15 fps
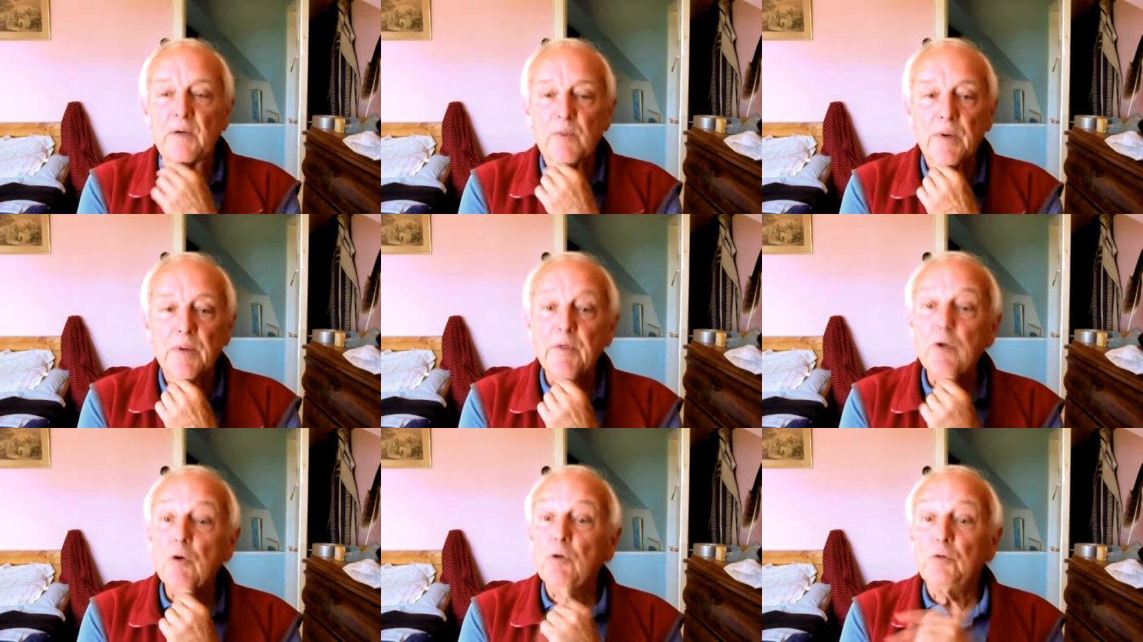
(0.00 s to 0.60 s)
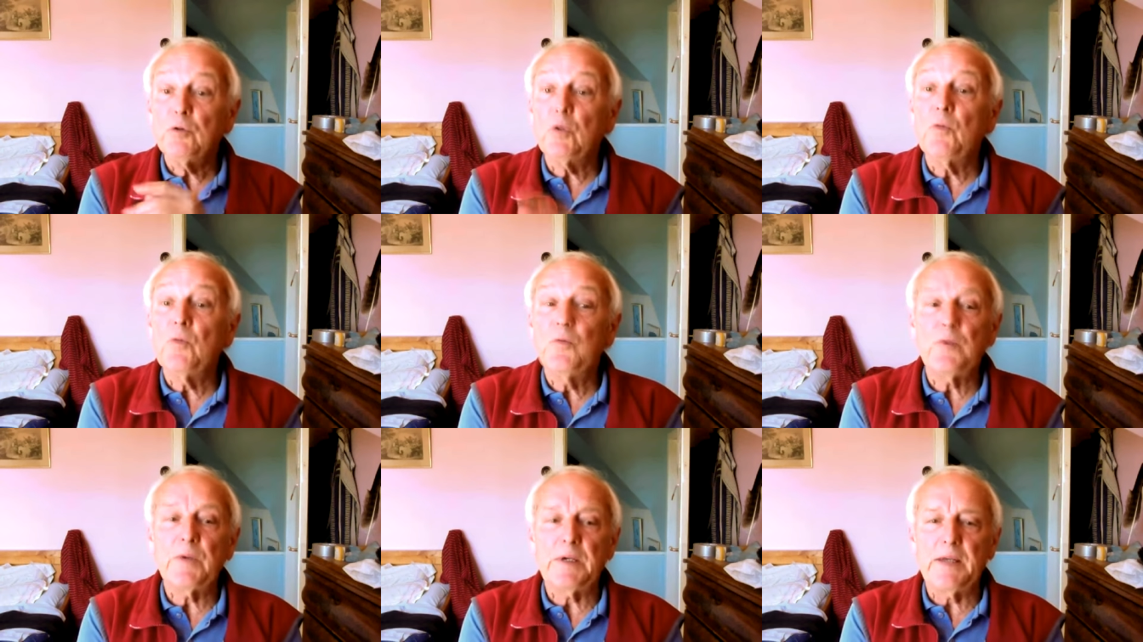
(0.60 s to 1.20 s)
When we go to
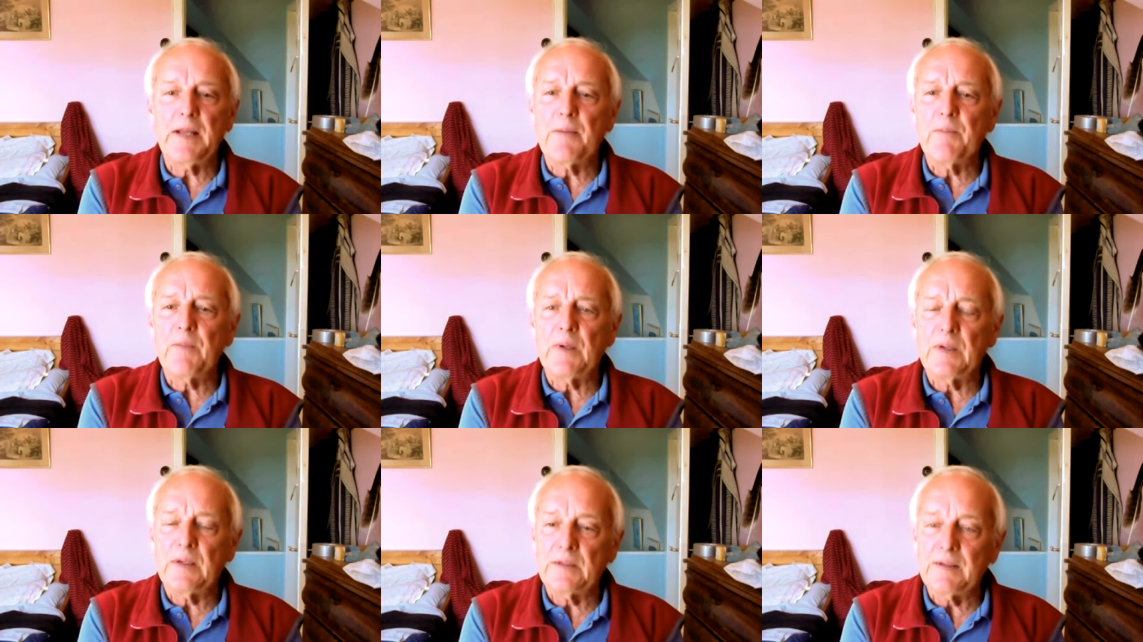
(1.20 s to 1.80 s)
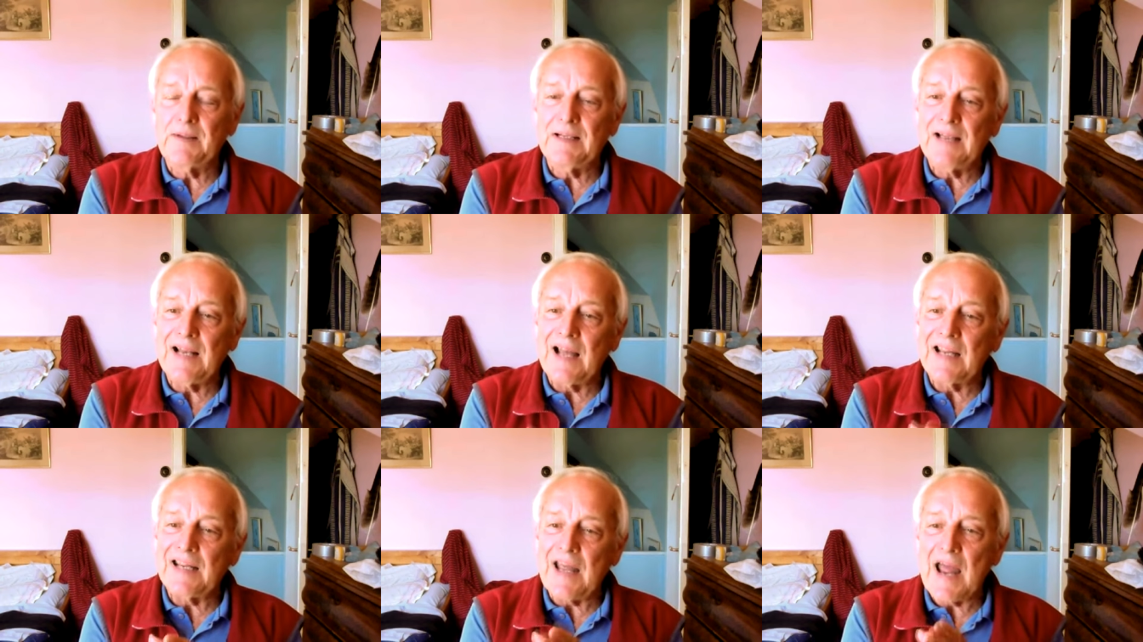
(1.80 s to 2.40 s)
uh,
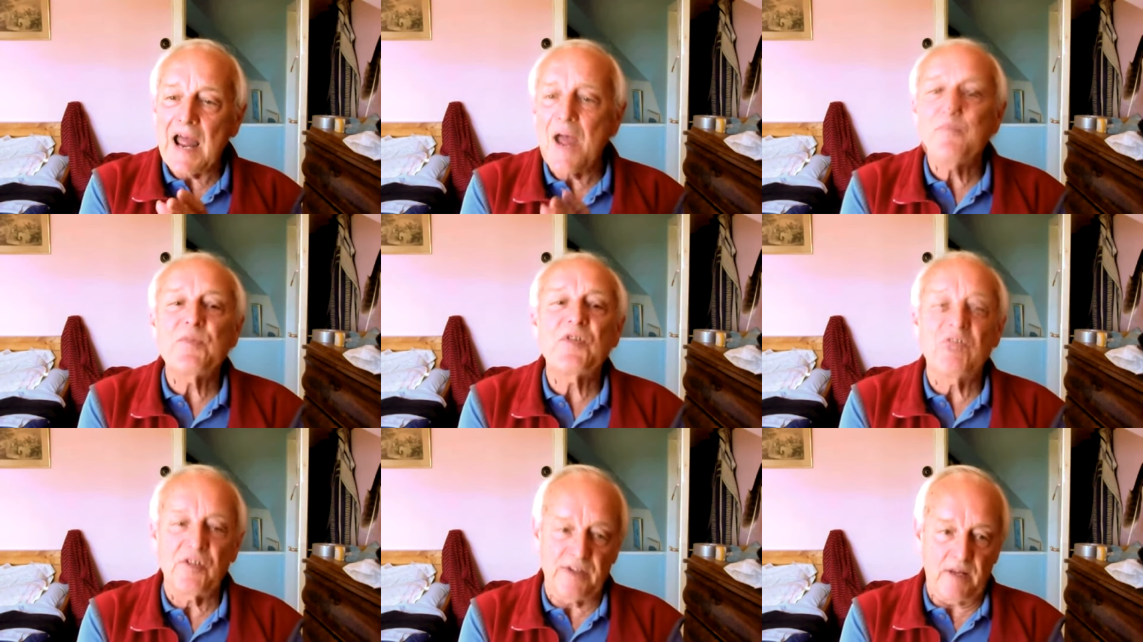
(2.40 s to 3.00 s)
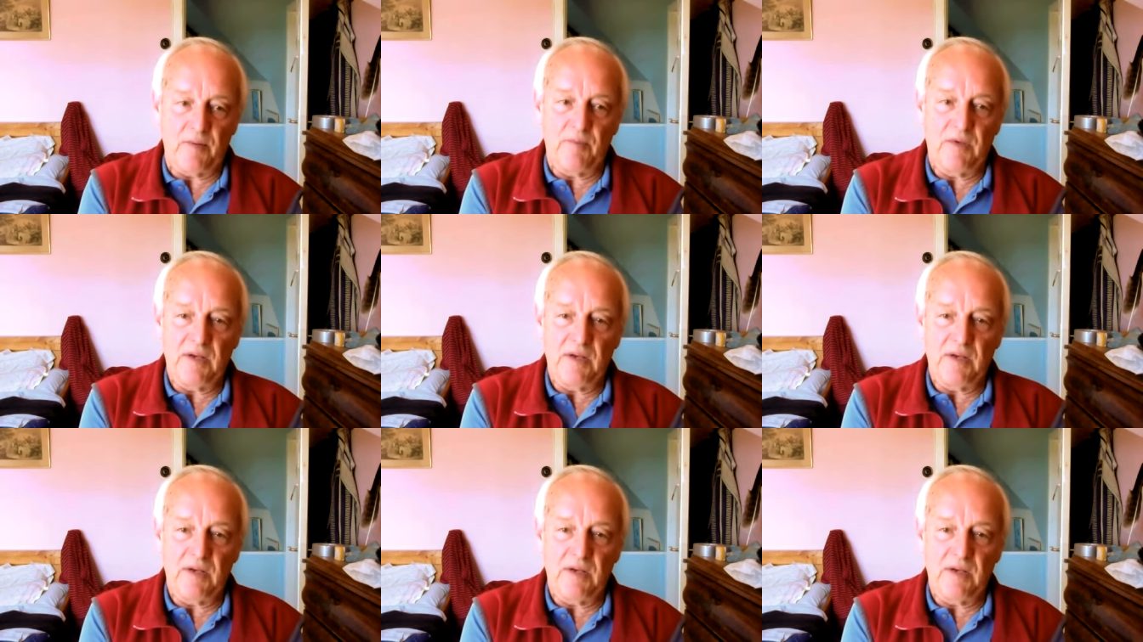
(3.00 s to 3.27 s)
like Amsterdam,